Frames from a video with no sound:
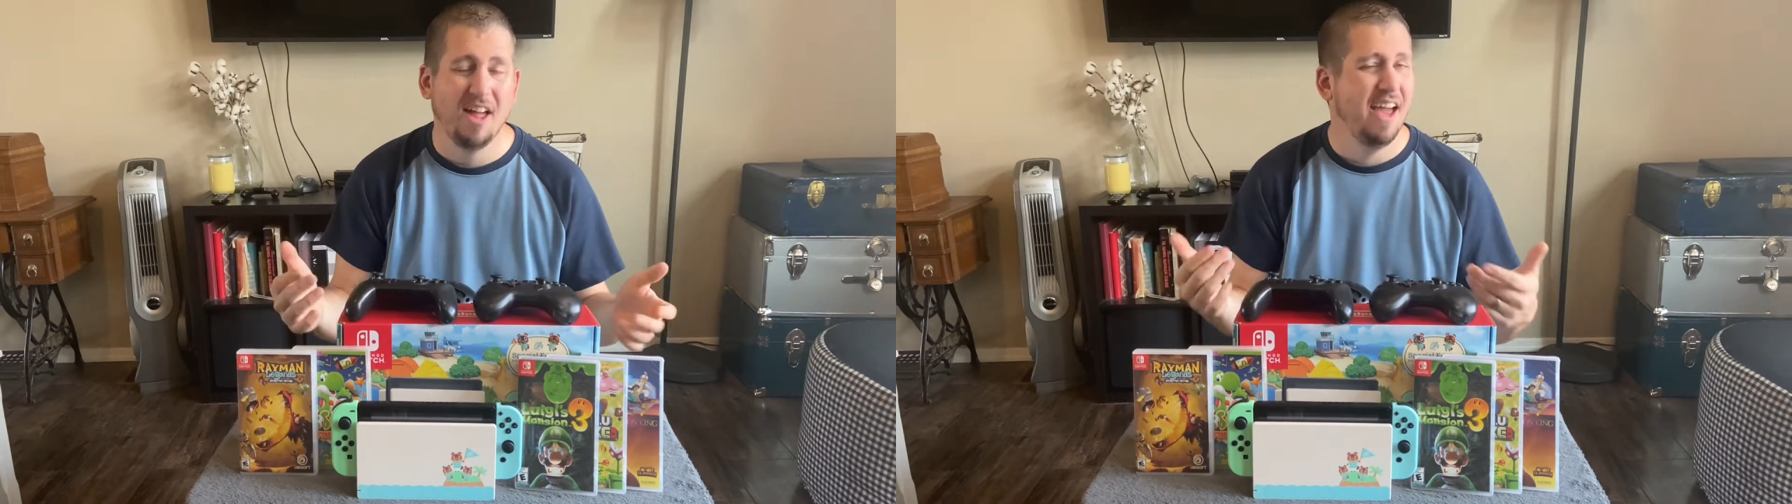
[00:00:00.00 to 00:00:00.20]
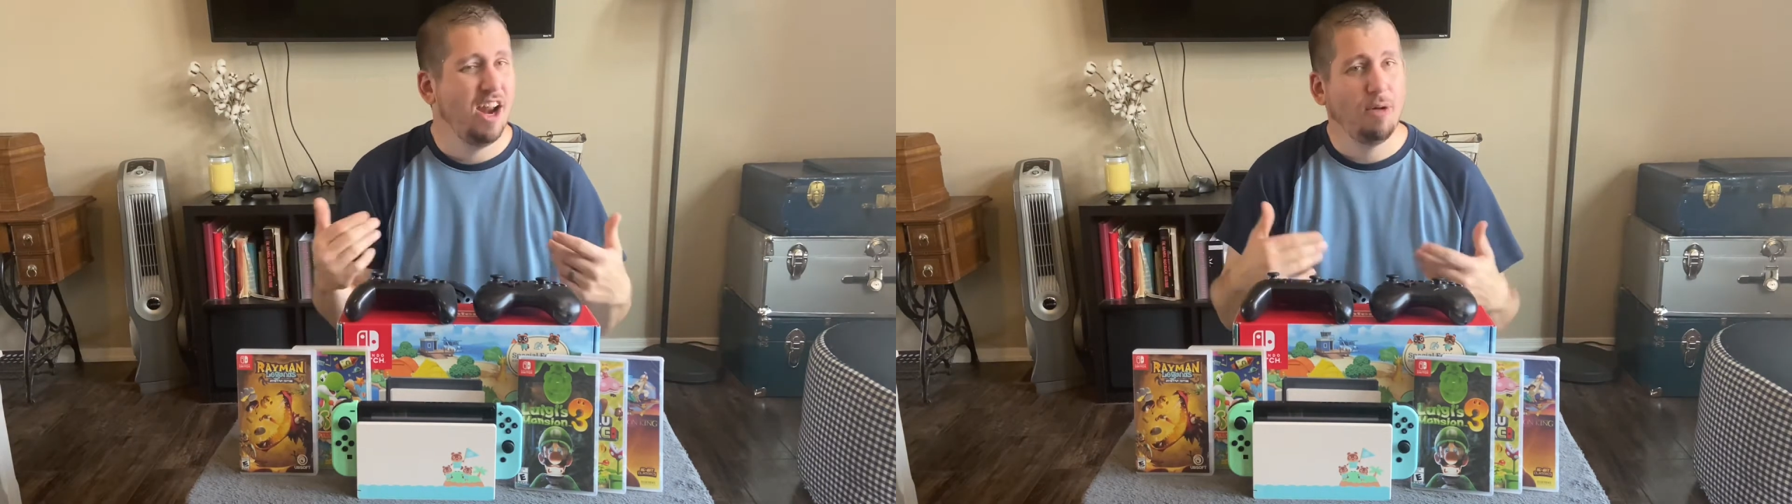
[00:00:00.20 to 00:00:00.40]

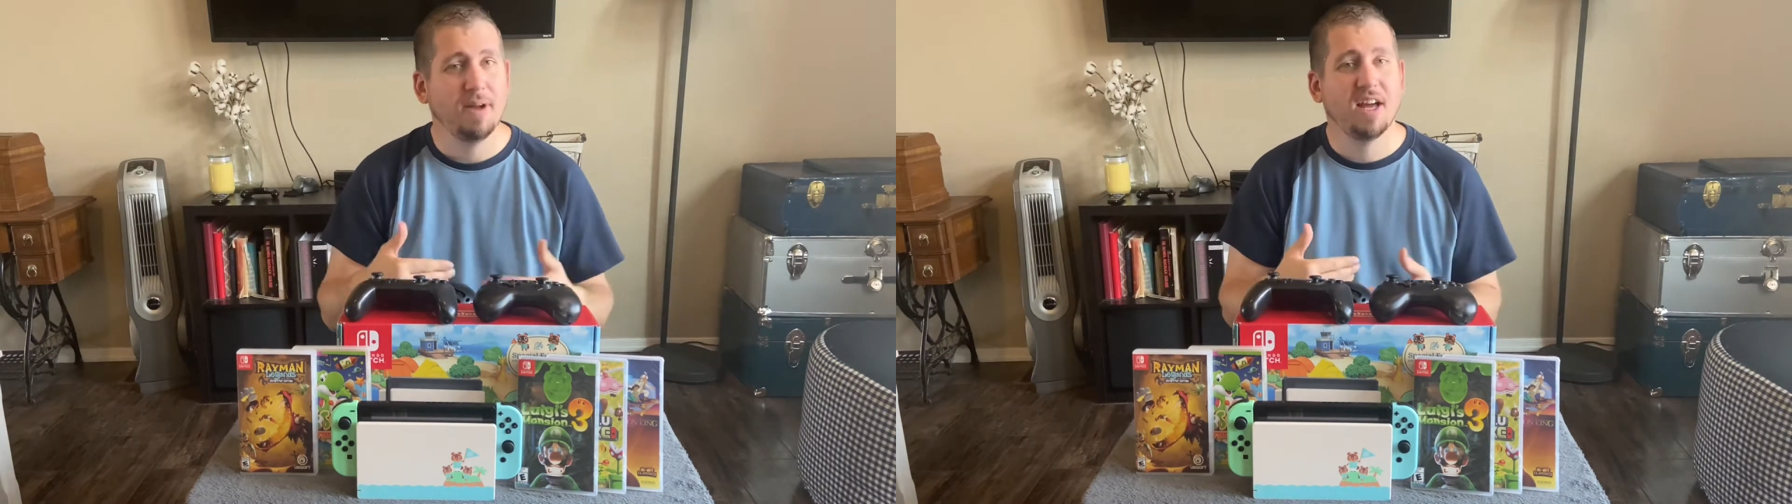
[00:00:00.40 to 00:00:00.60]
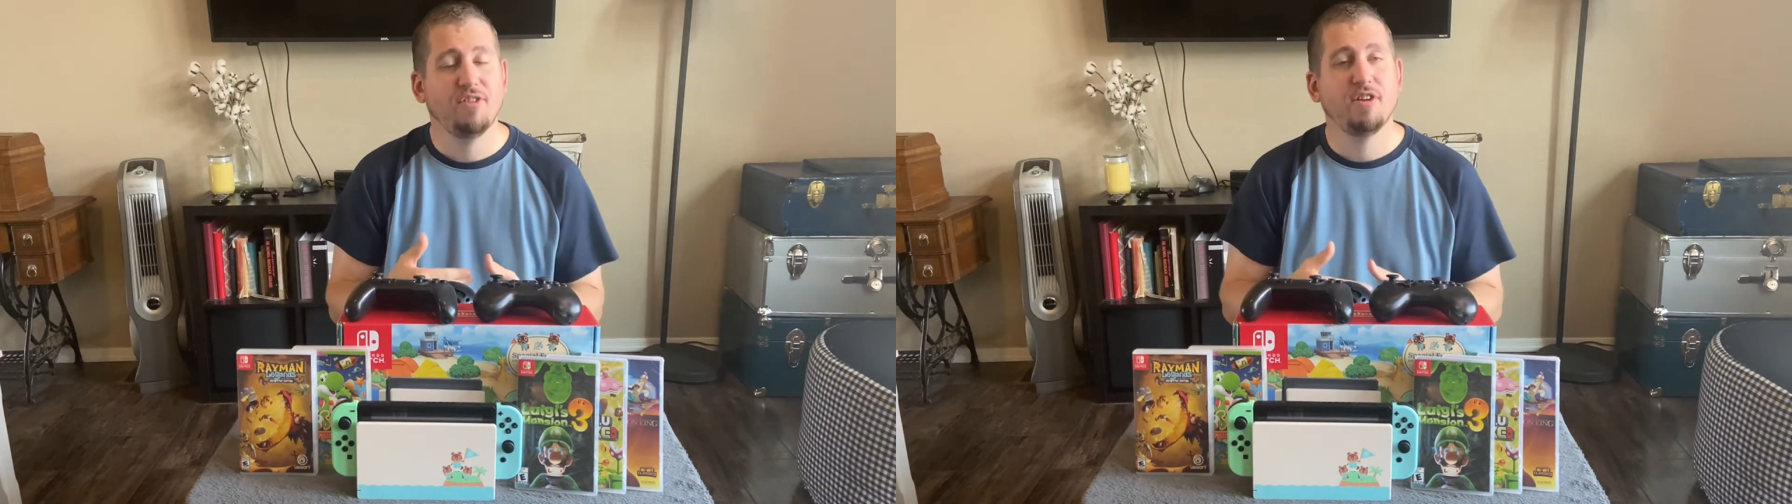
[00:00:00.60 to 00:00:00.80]
And I'll be
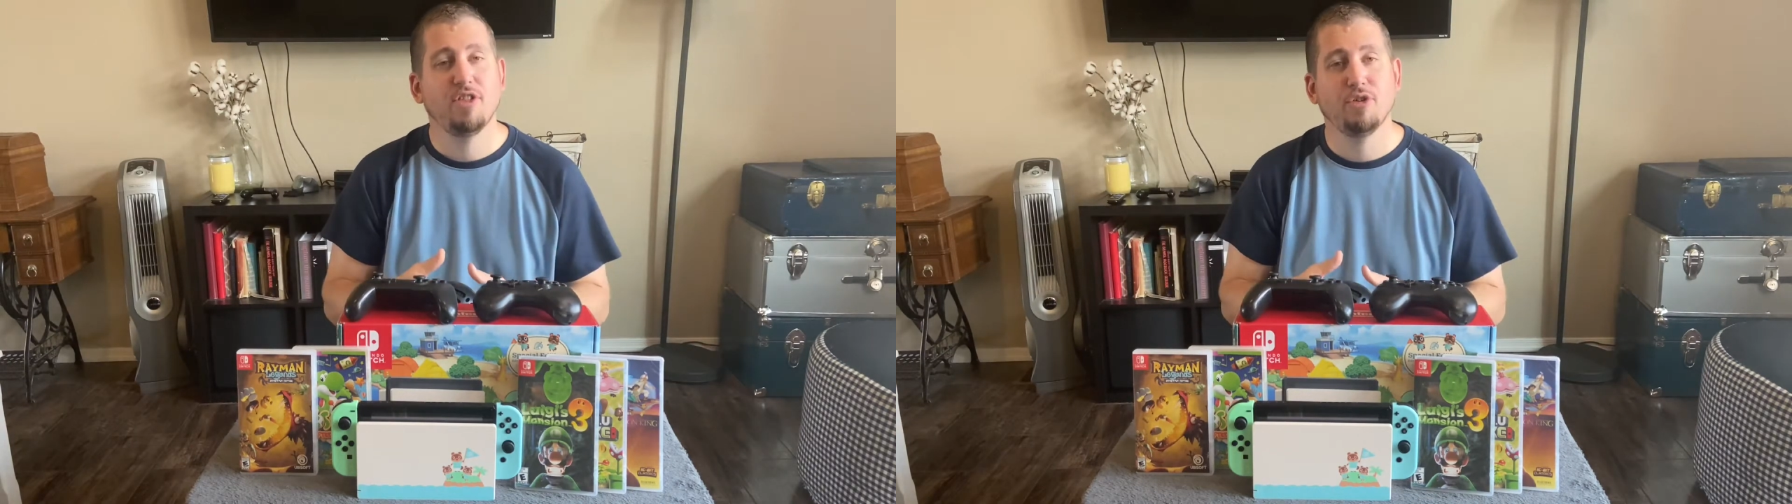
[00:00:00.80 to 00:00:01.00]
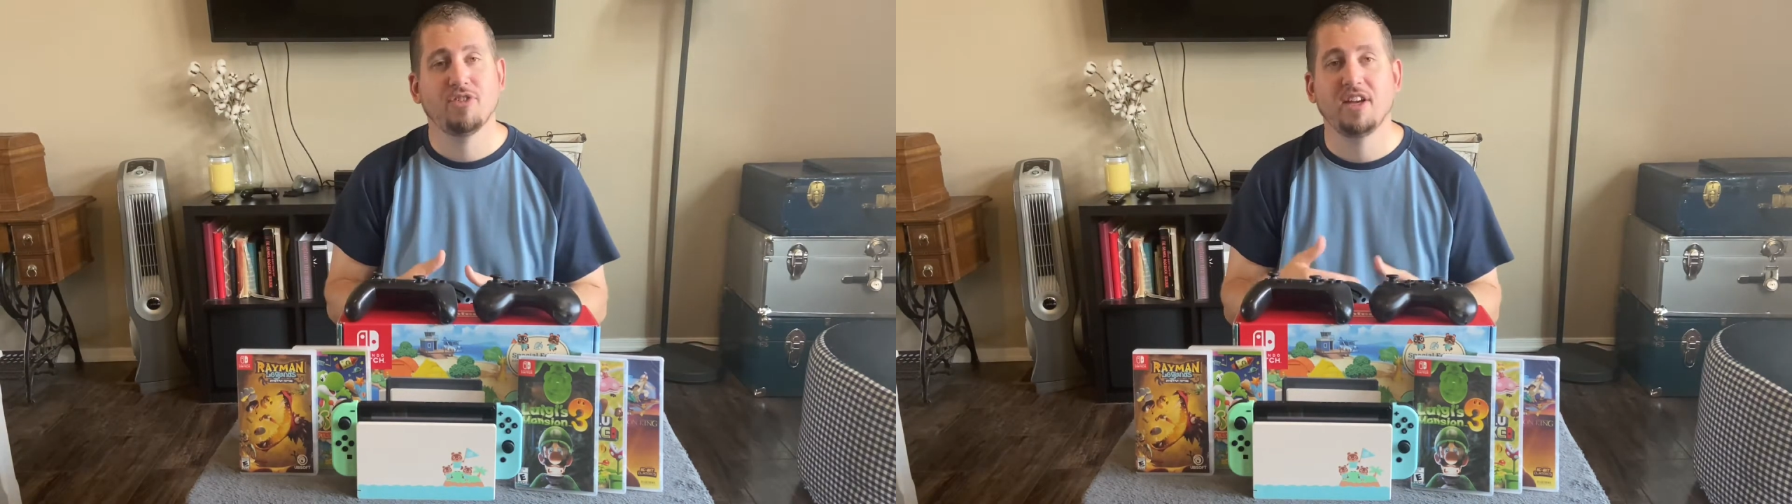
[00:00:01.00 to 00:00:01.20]
covering
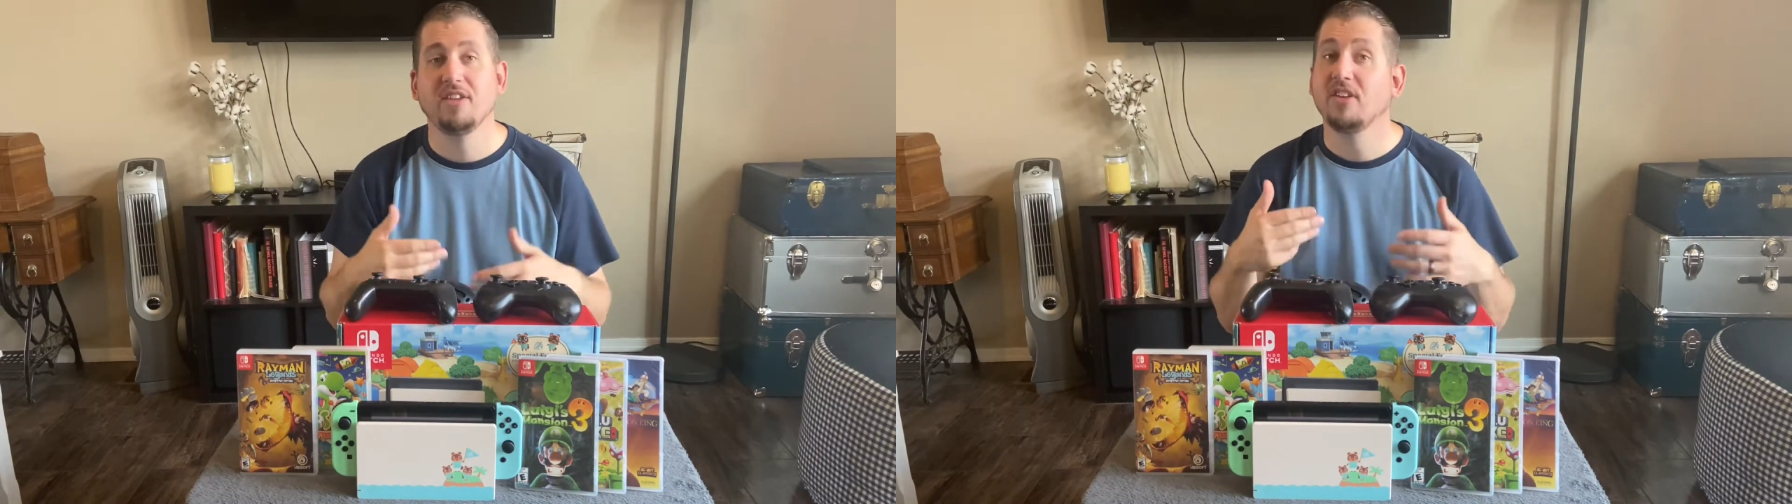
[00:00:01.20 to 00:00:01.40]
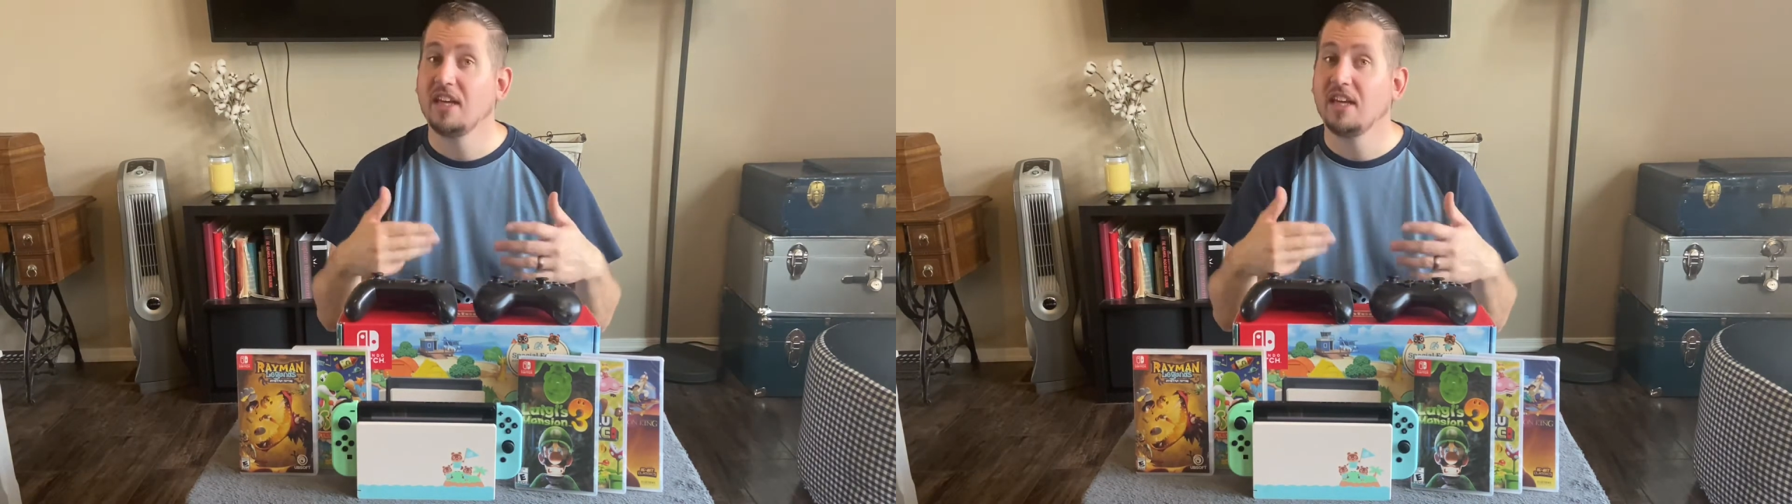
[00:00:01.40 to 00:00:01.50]
those things